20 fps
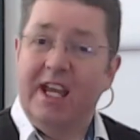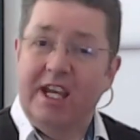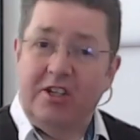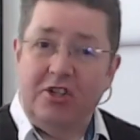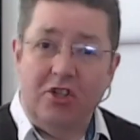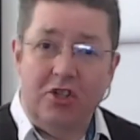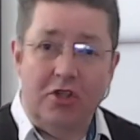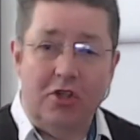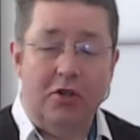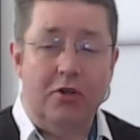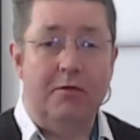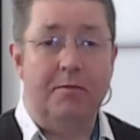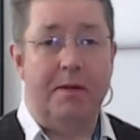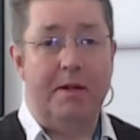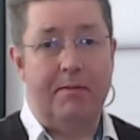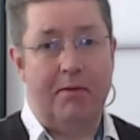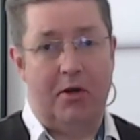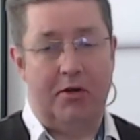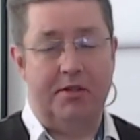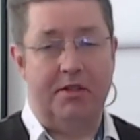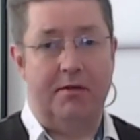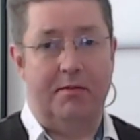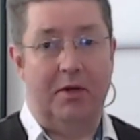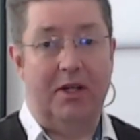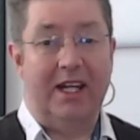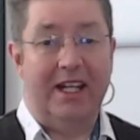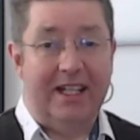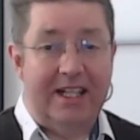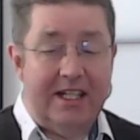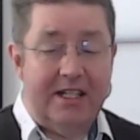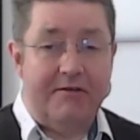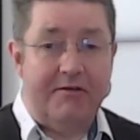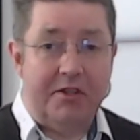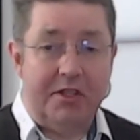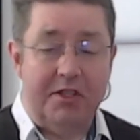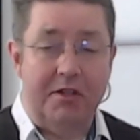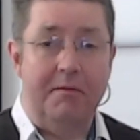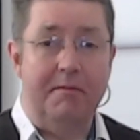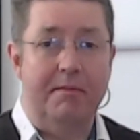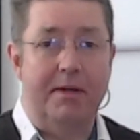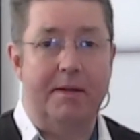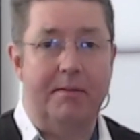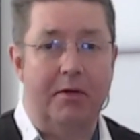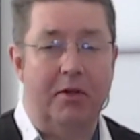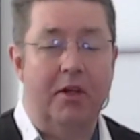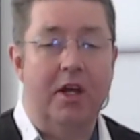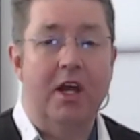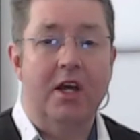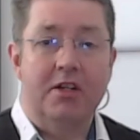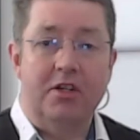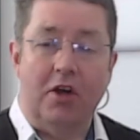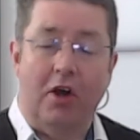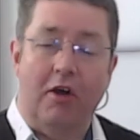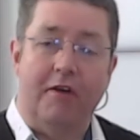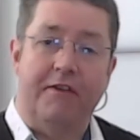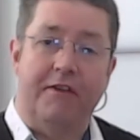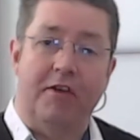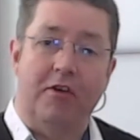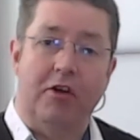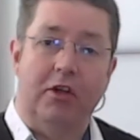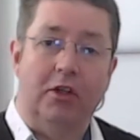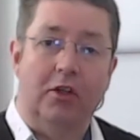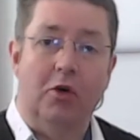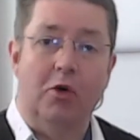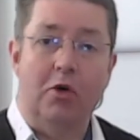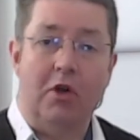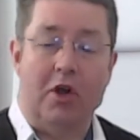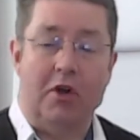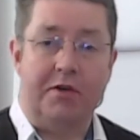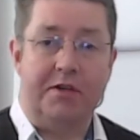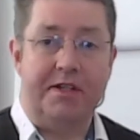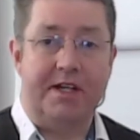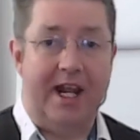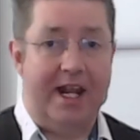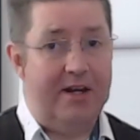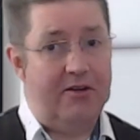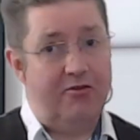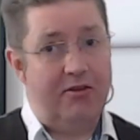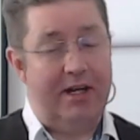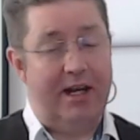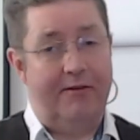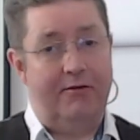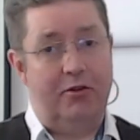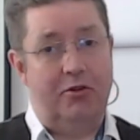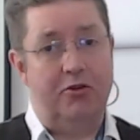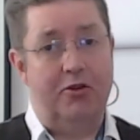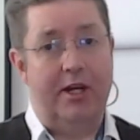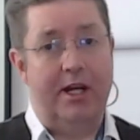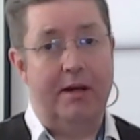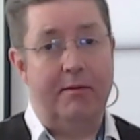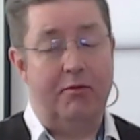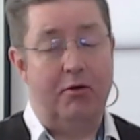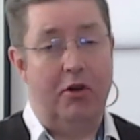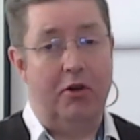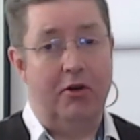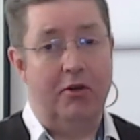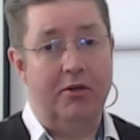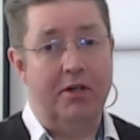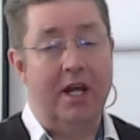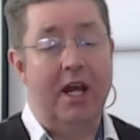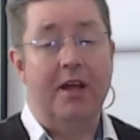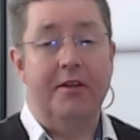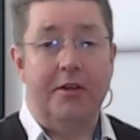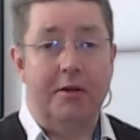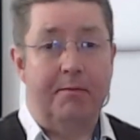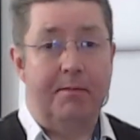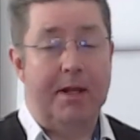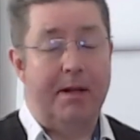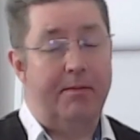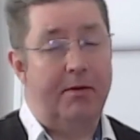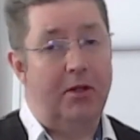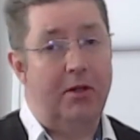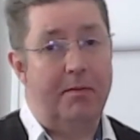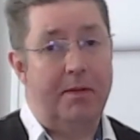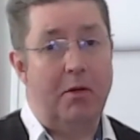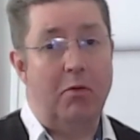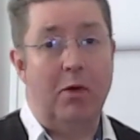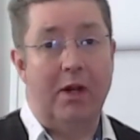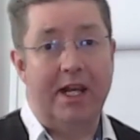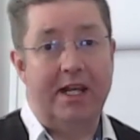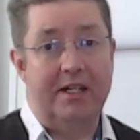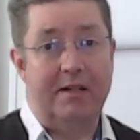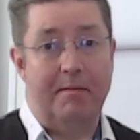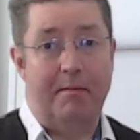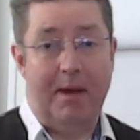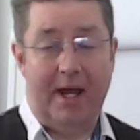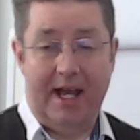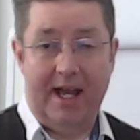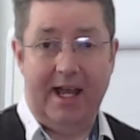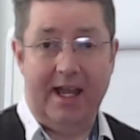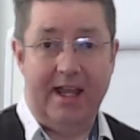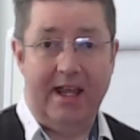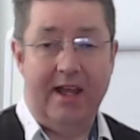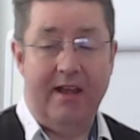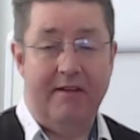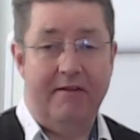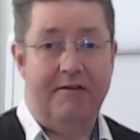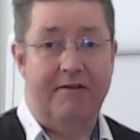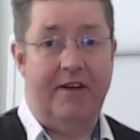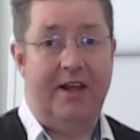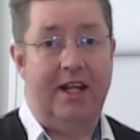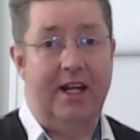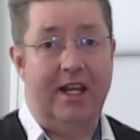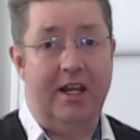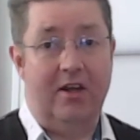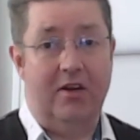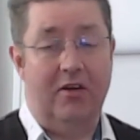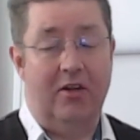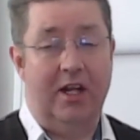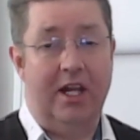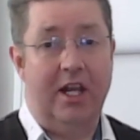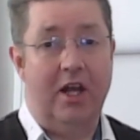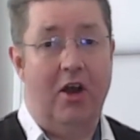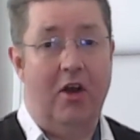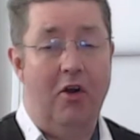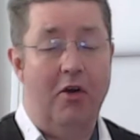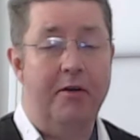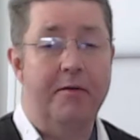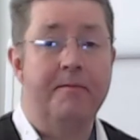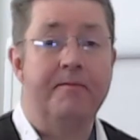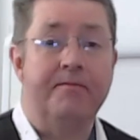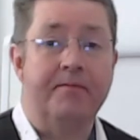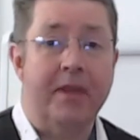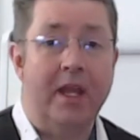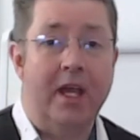it should be possible, at least for some people, to offer a low-cost entry-level training product that people will be willing to buy fairly early on.